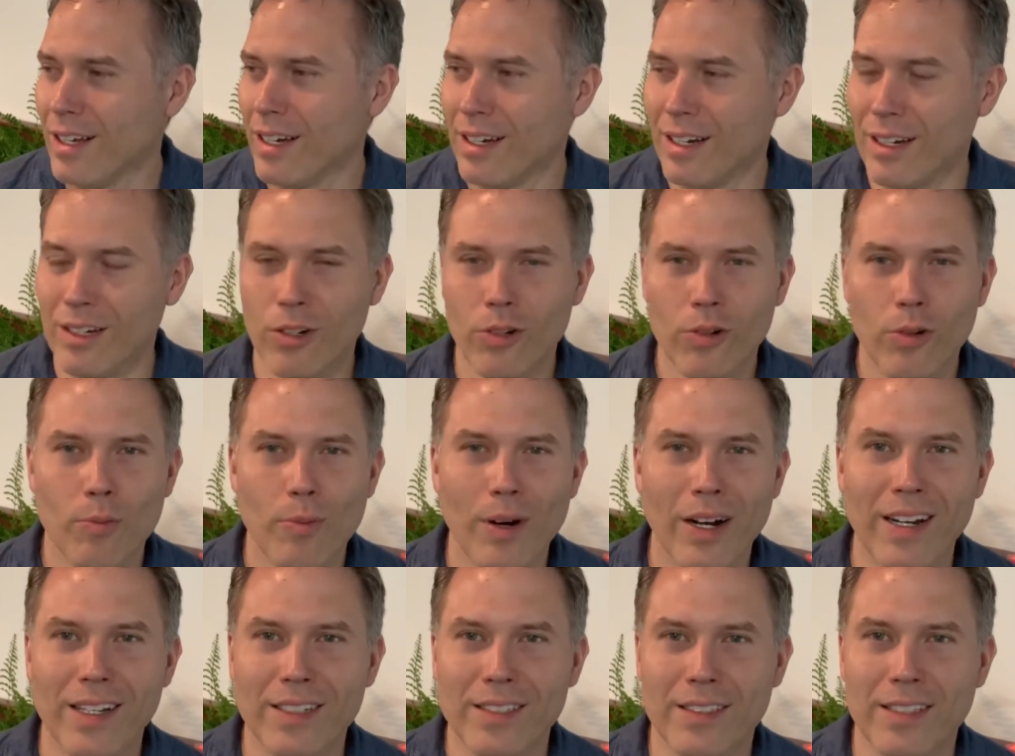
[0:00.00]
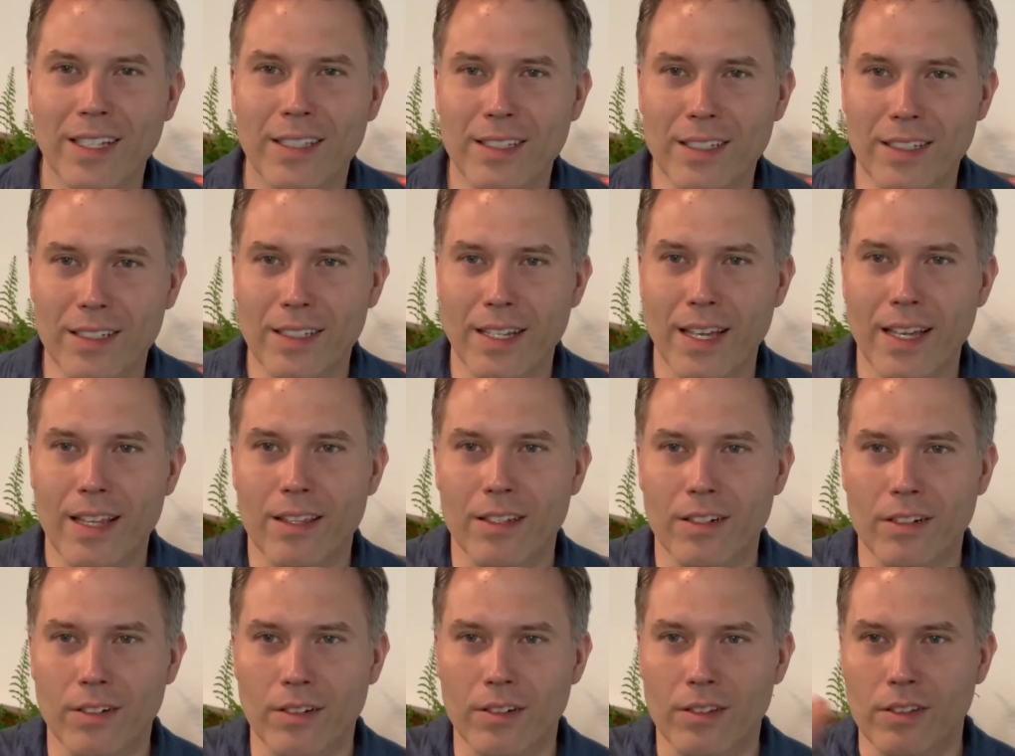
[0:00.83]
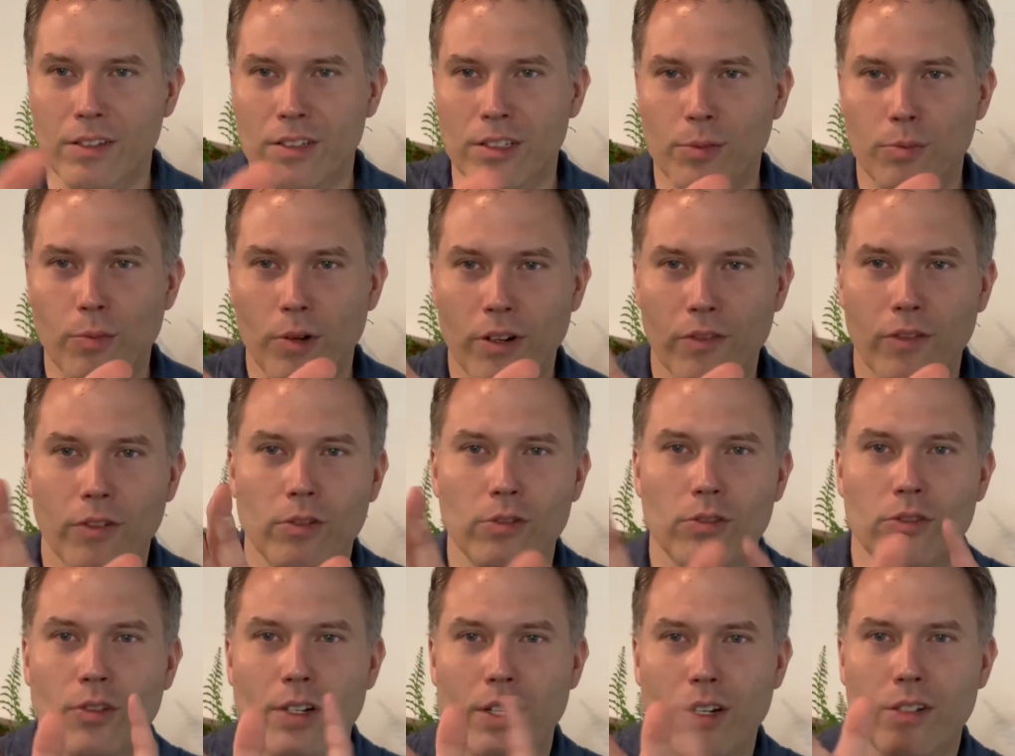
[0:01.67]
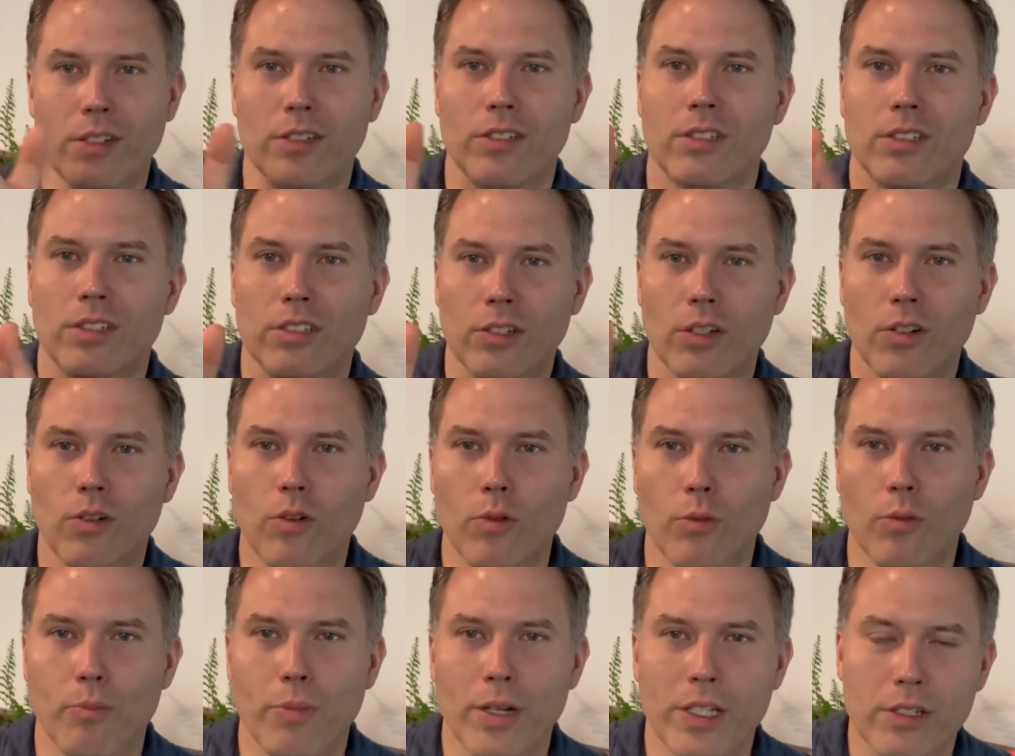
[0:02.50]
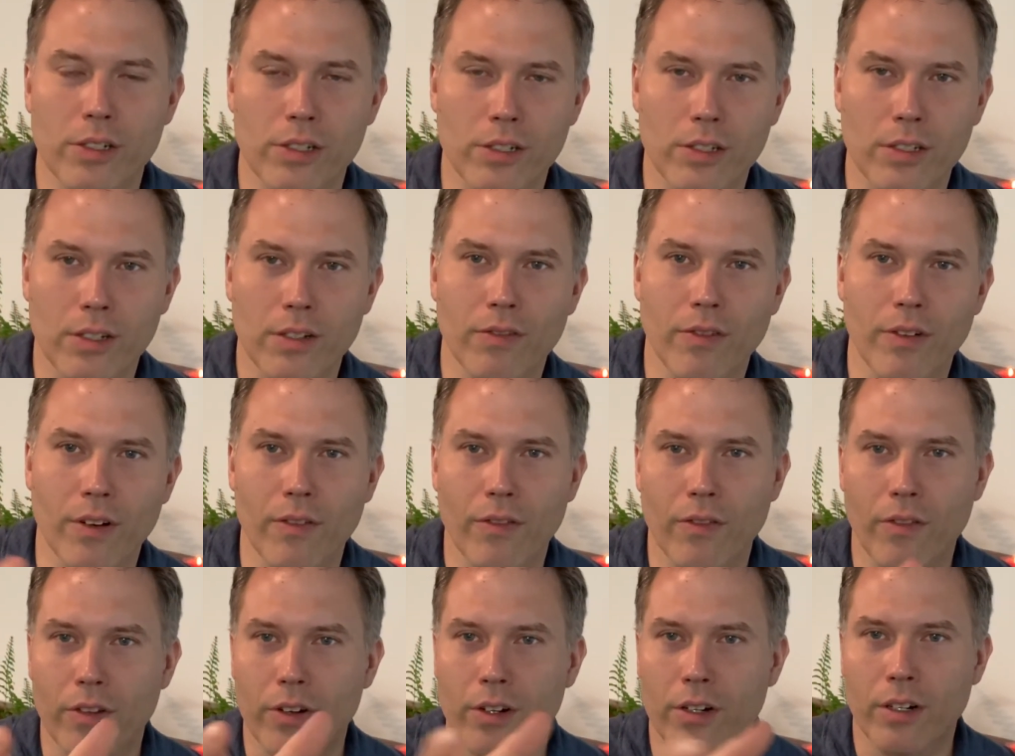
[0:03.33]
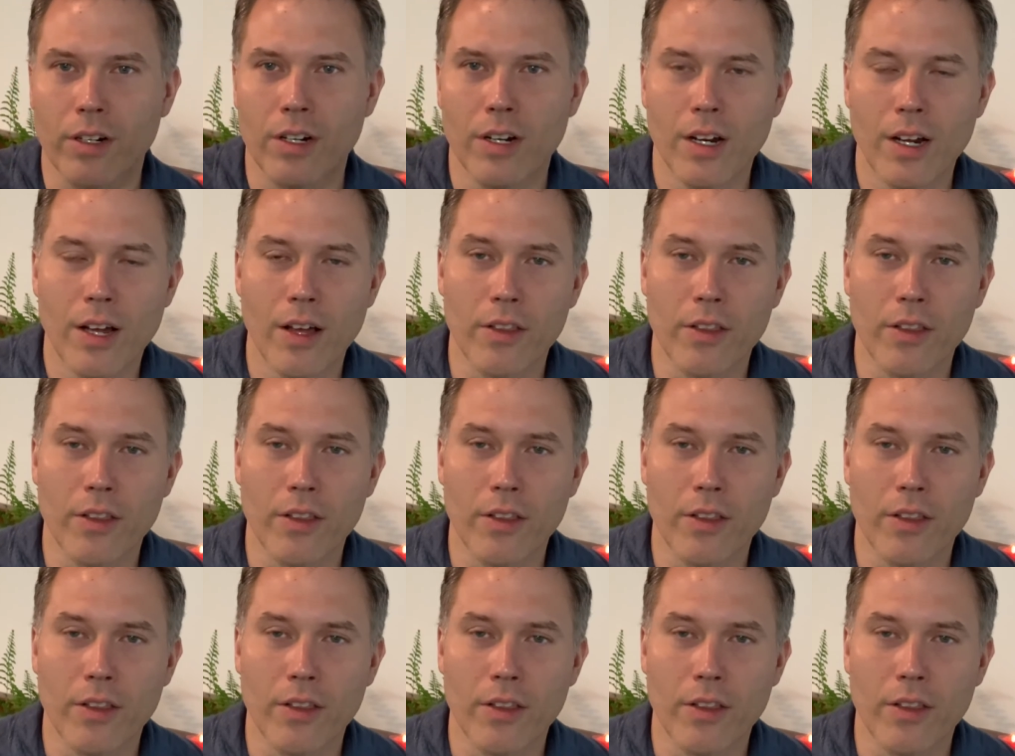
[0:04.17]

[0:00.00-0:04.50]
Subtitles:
who among us doesn't take their smartphones around and show pictures of their